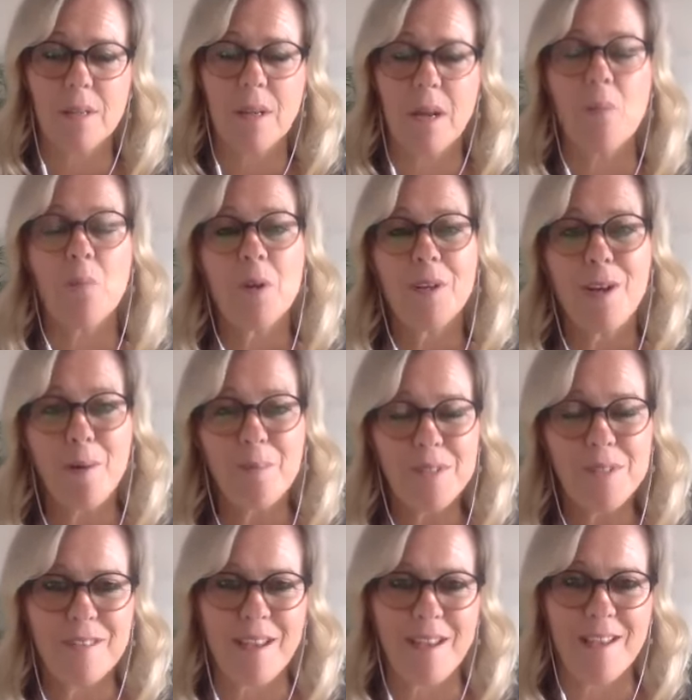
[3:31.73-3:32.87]
And we'll come to
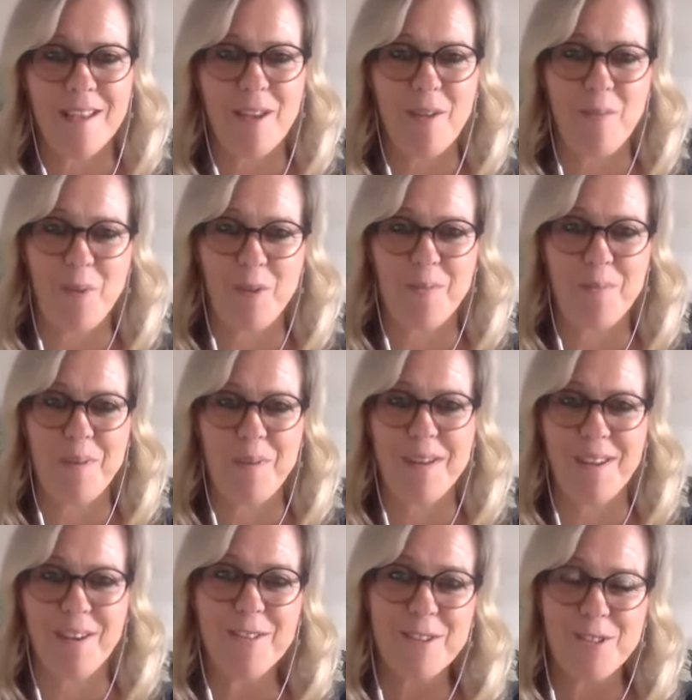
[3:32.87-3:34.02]
that in one of my
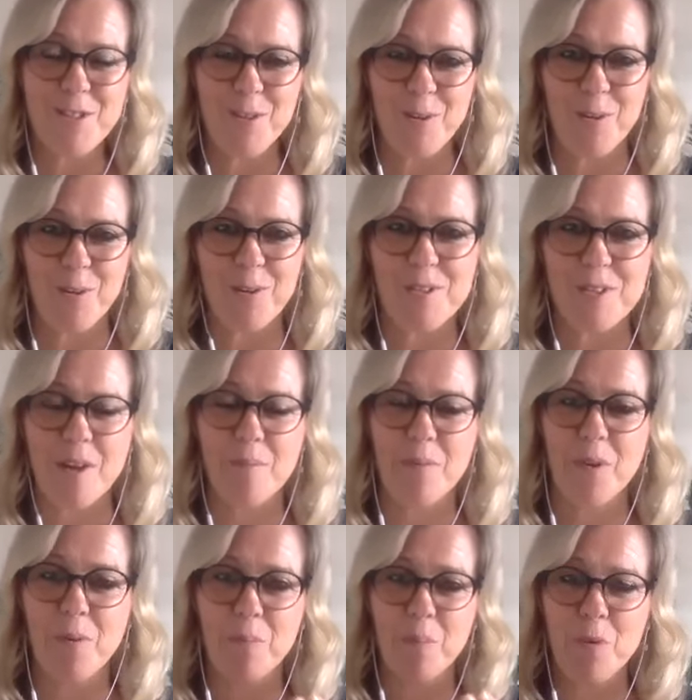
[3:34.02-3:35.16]
other talks. I'm
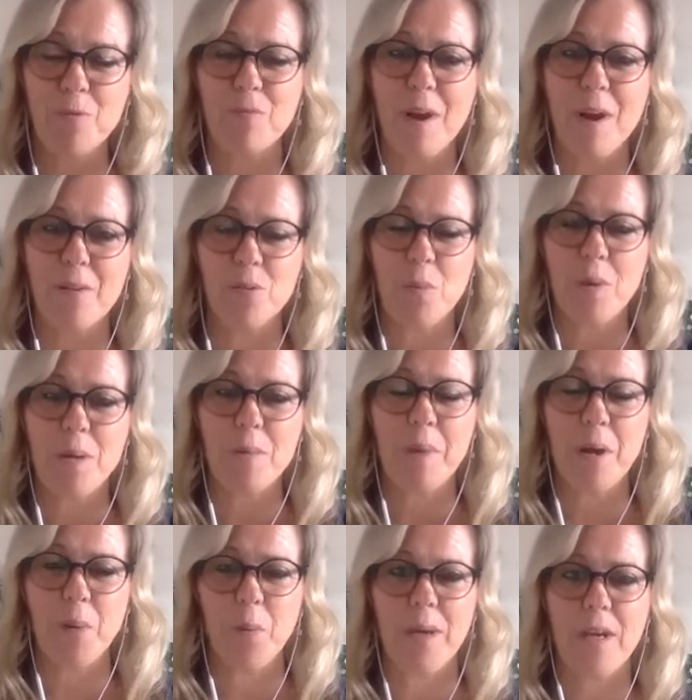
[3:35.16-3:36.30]
going to move around week by
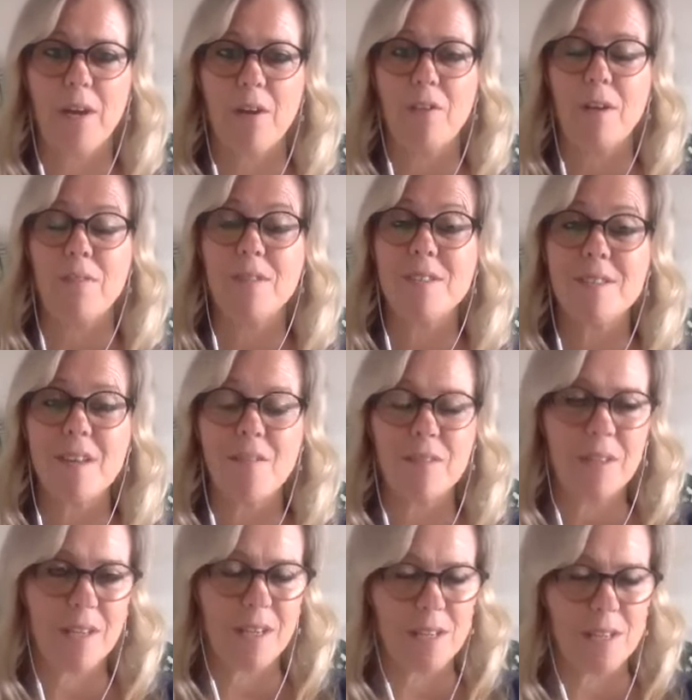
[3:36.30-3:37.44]
week around the 7
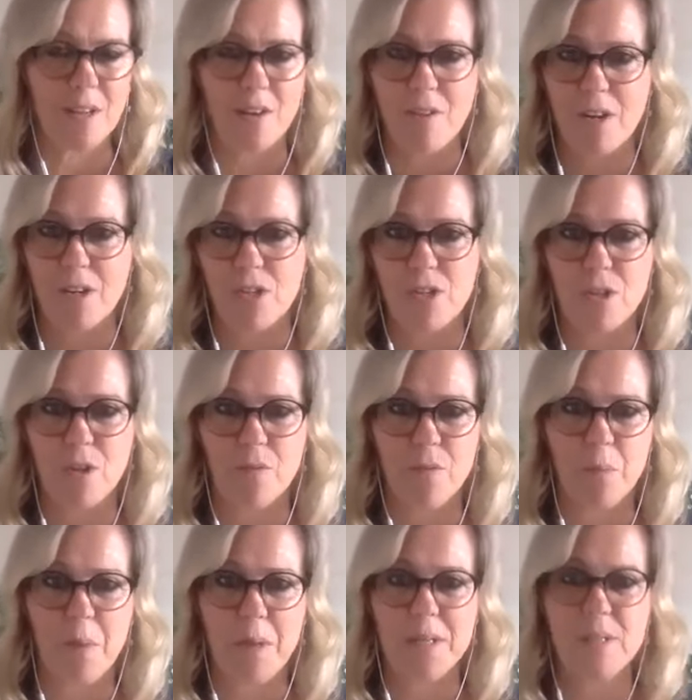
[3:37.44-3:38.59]
key directions of the
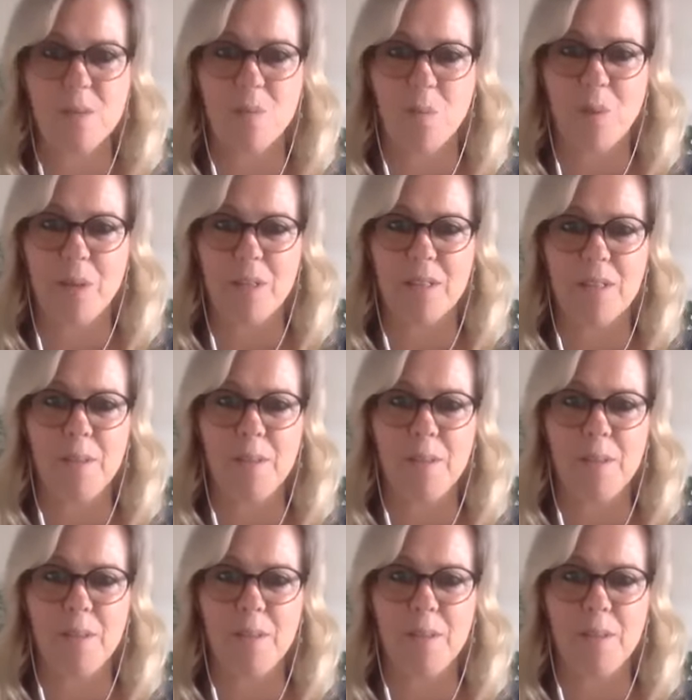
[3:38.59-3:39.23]
medicine wheel.